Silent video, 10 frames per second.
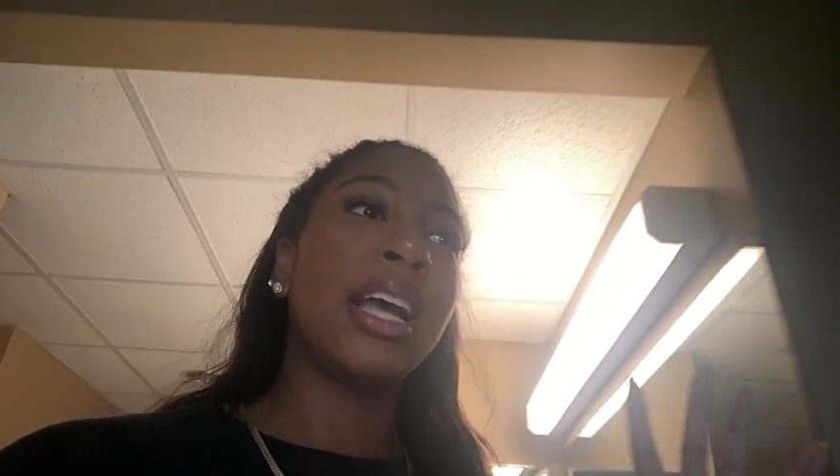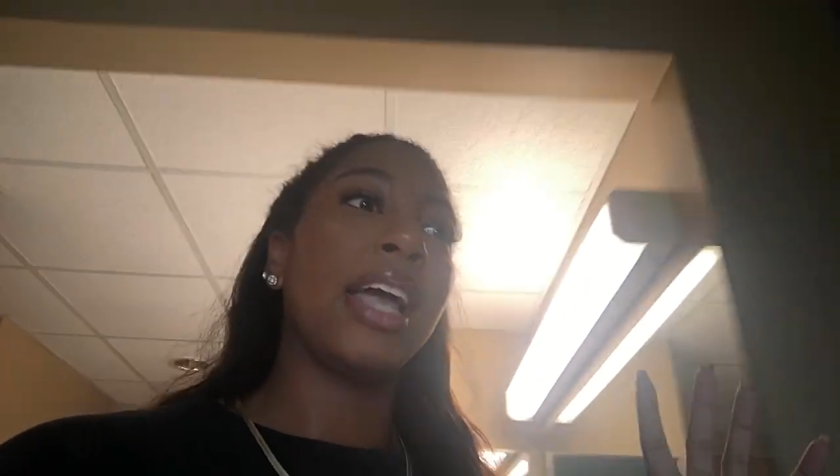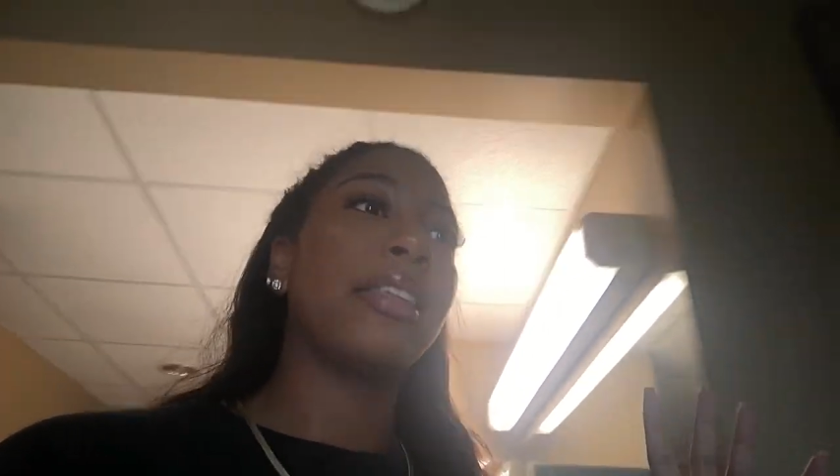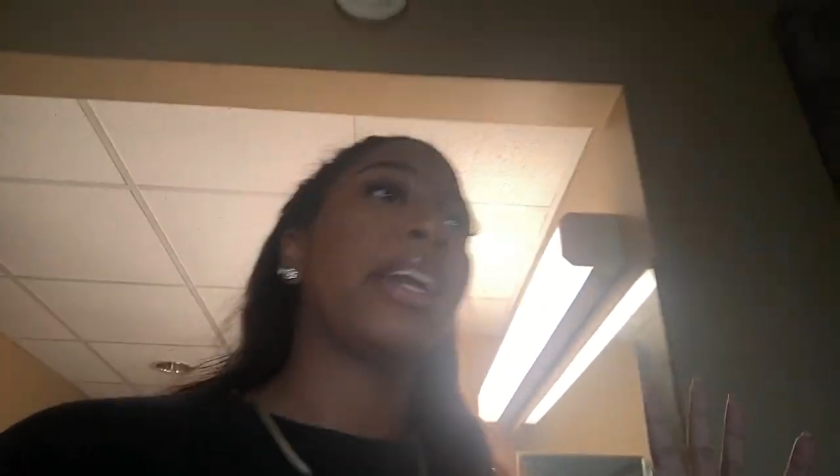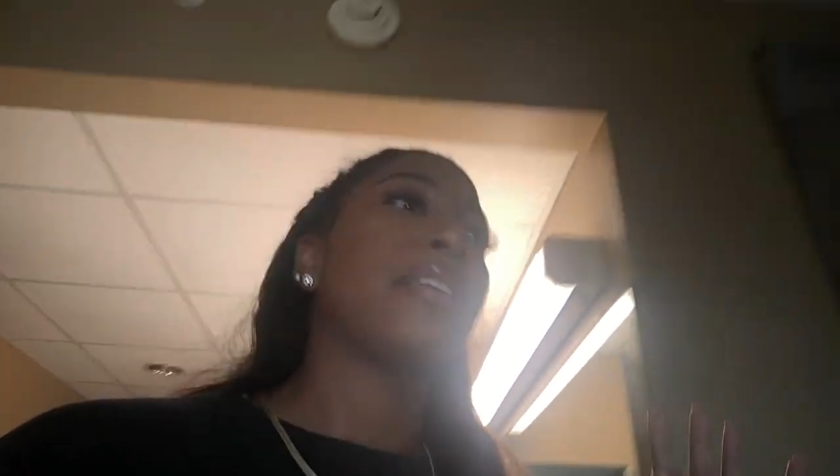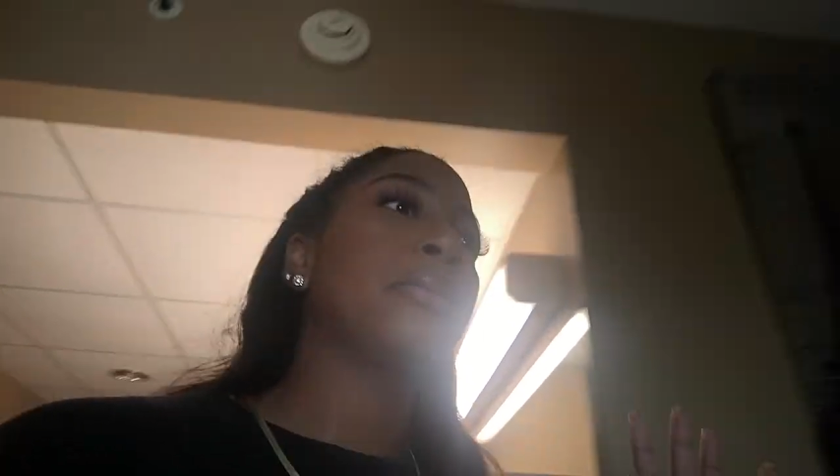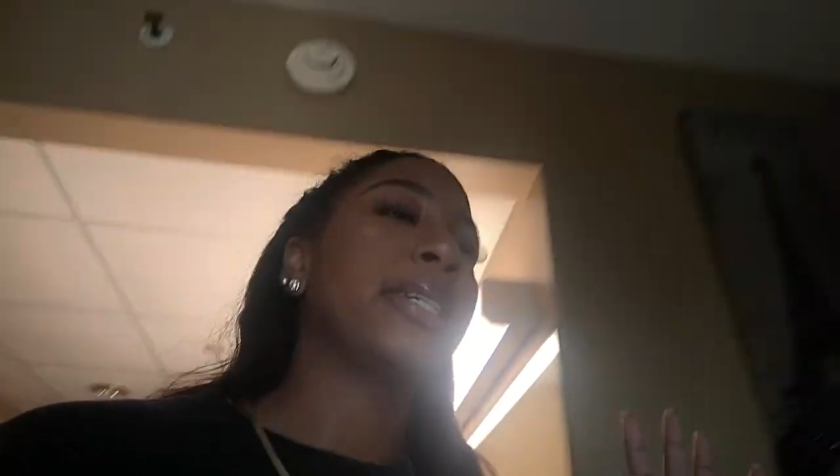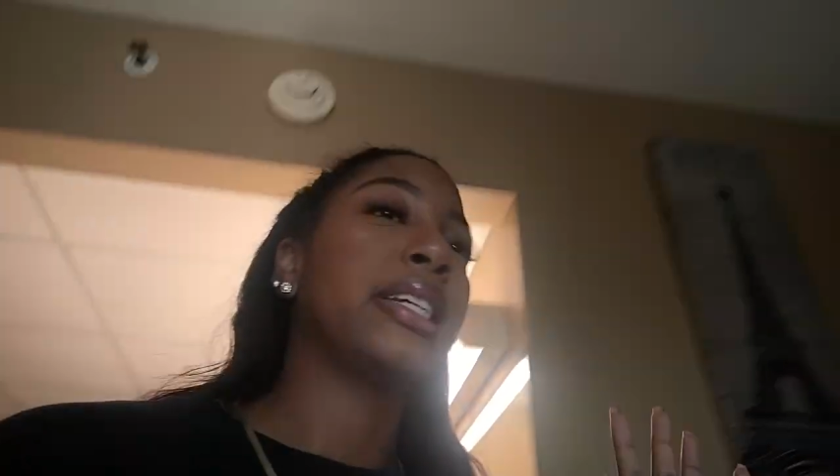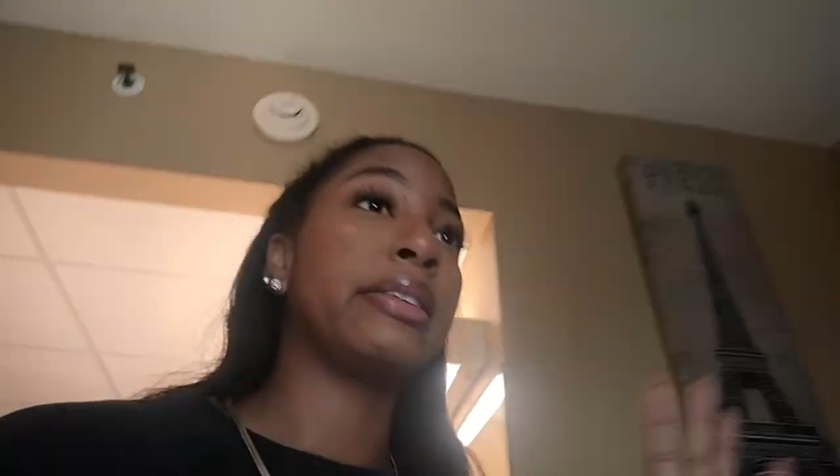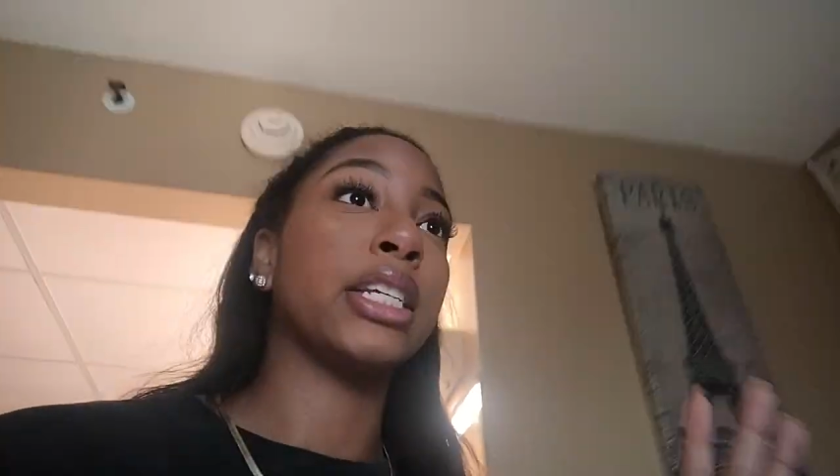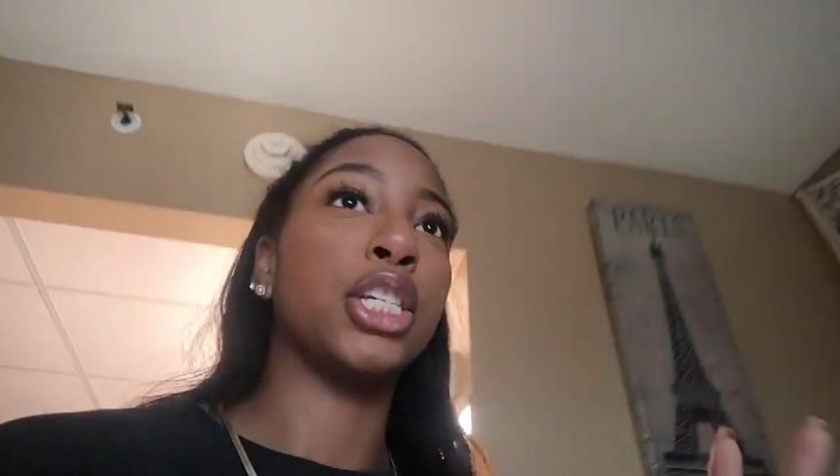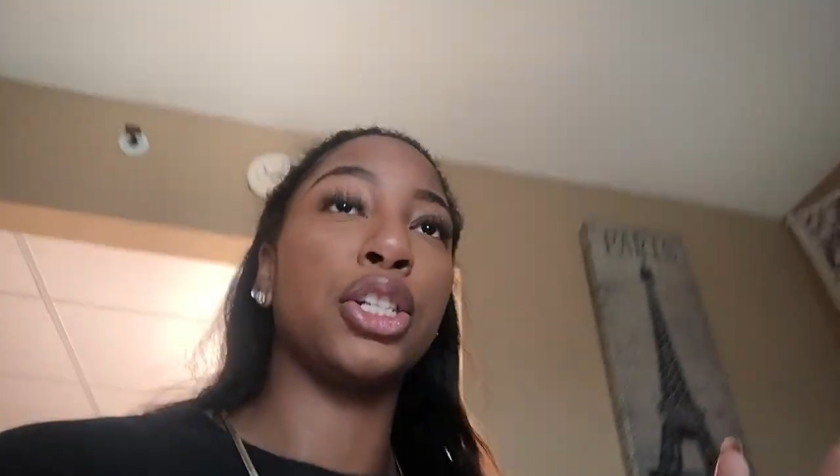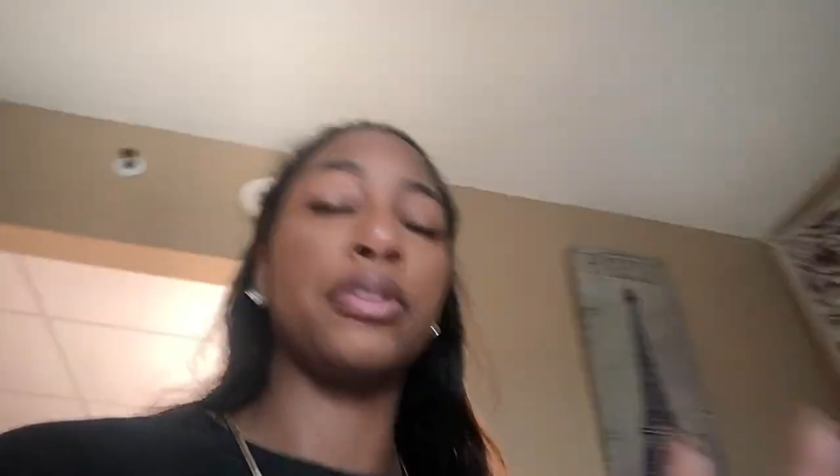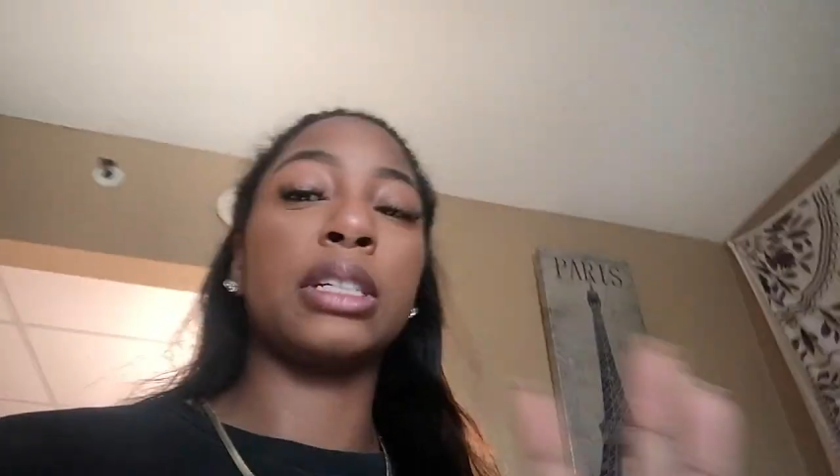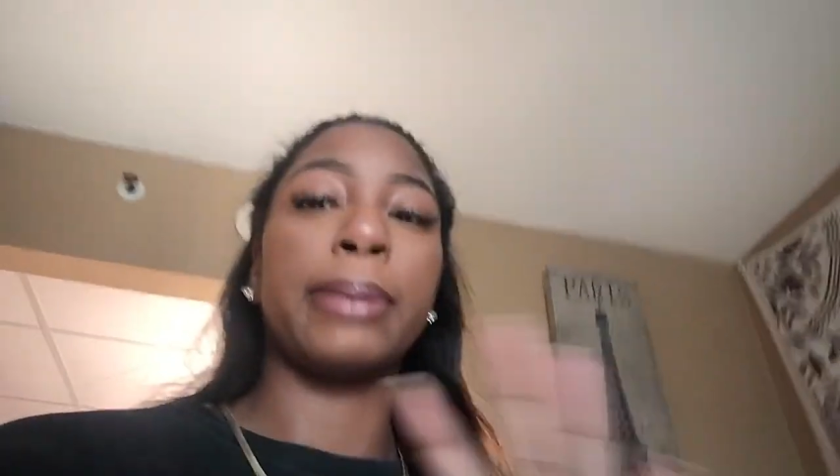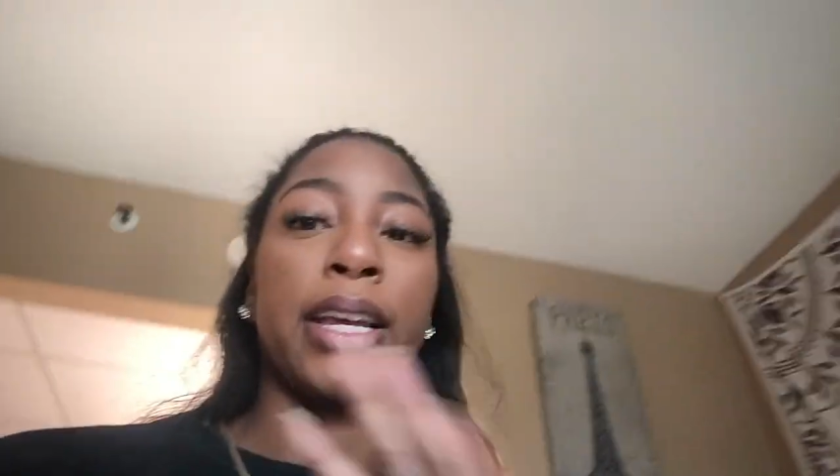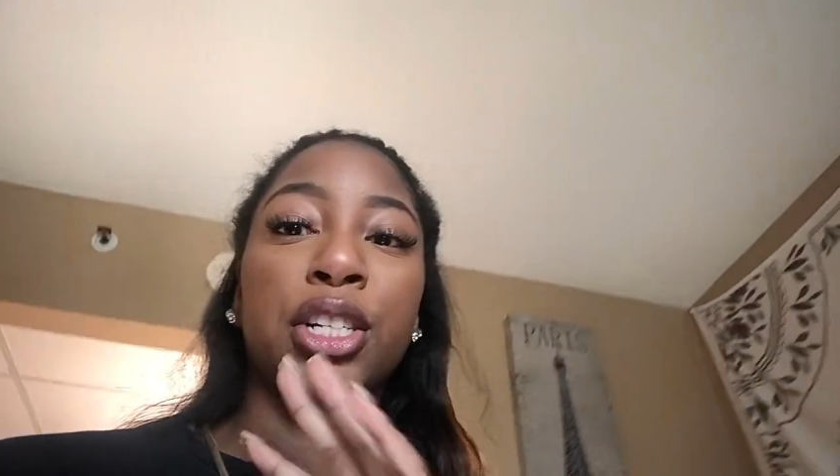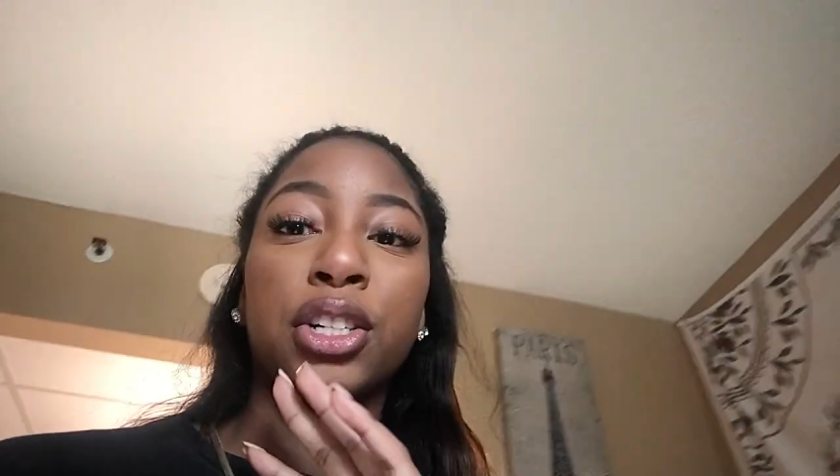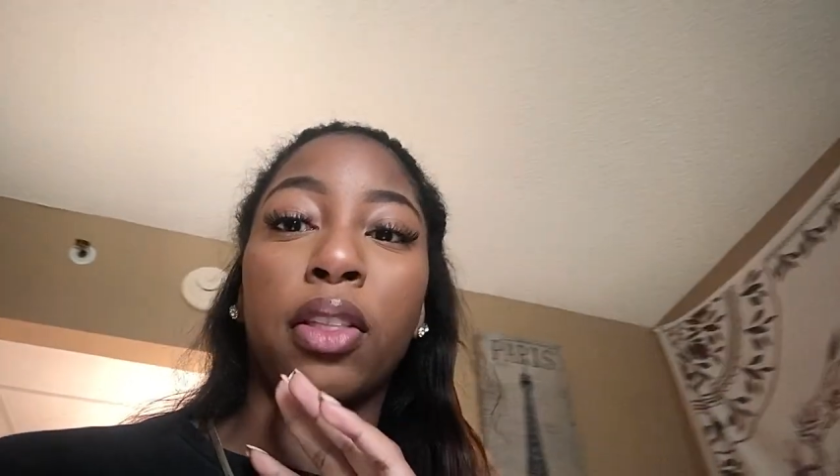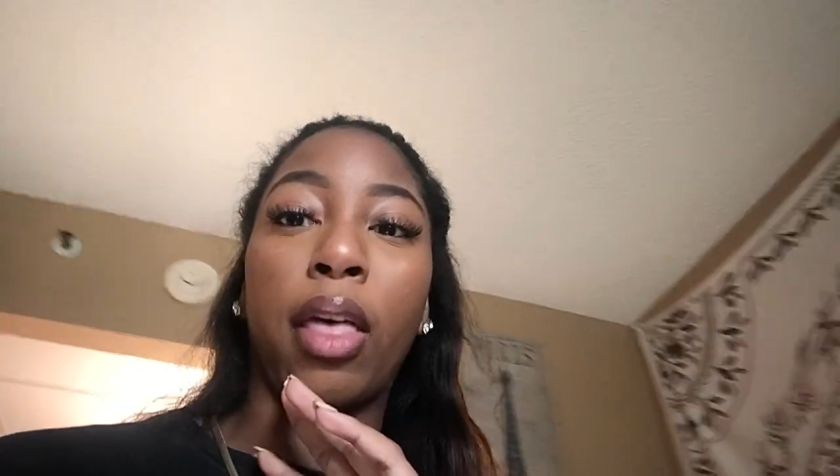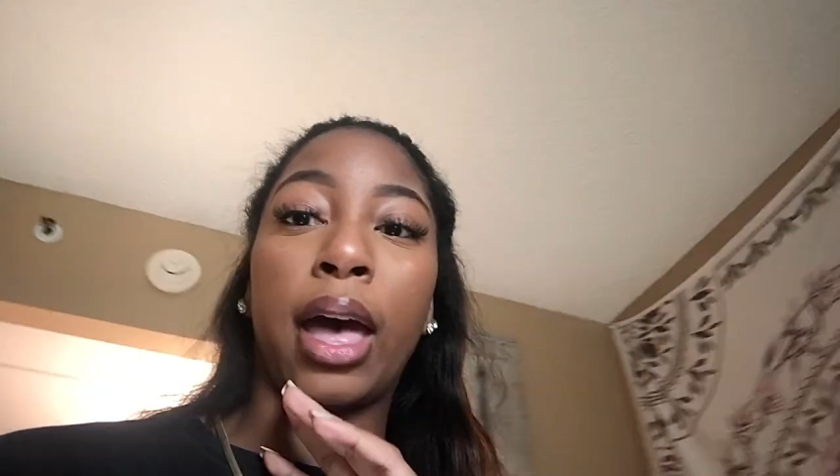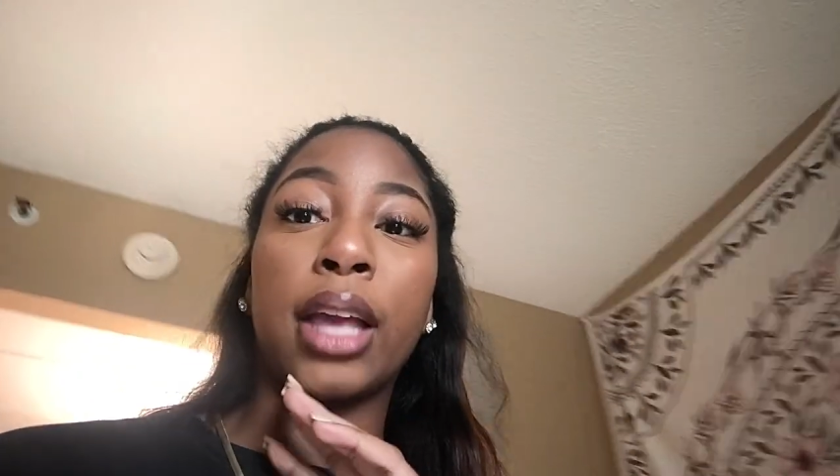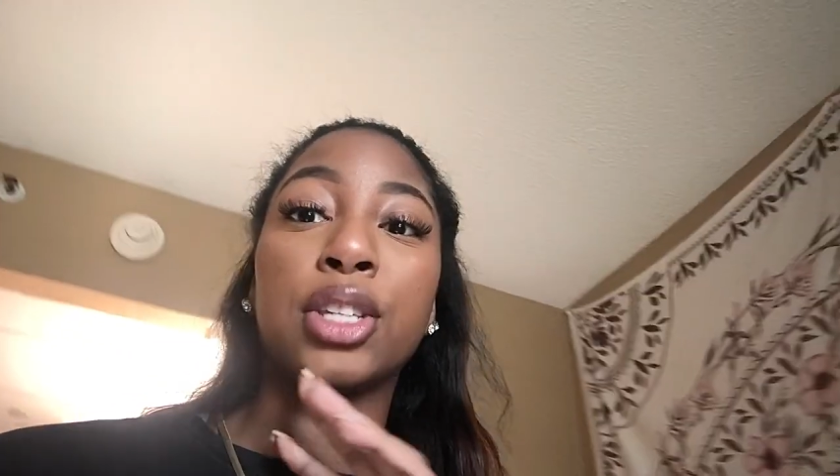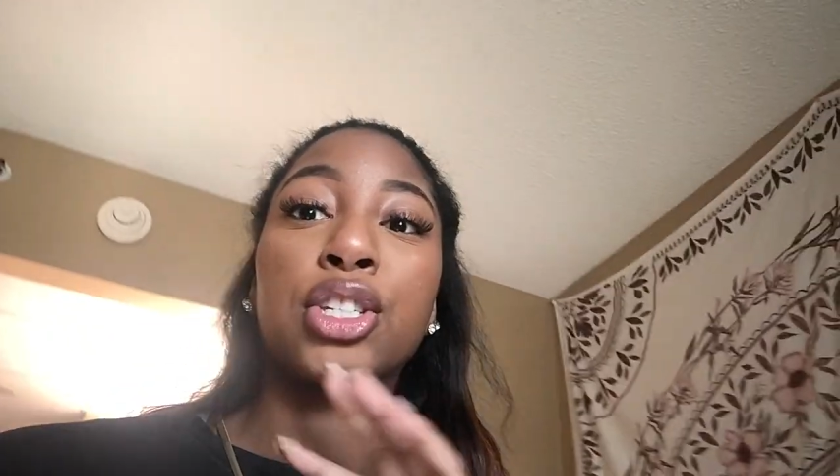and then I have some activities to do for Spanish online.